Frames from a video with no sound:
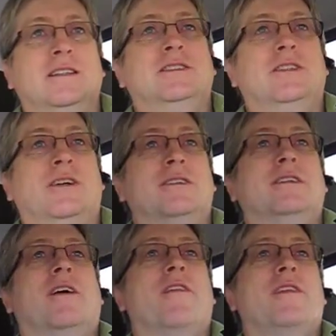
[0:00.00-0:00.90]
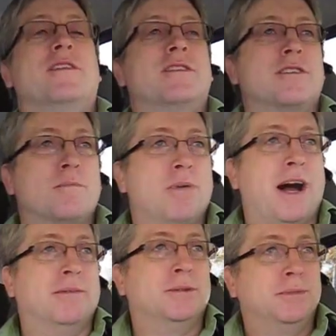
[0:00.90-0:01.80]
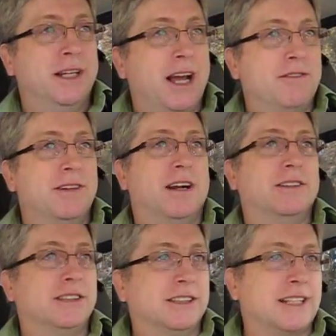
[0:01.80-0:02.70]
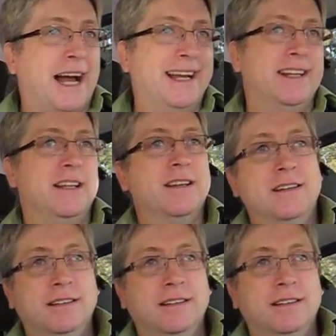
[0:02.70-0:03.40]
So this is a problem we have in our society.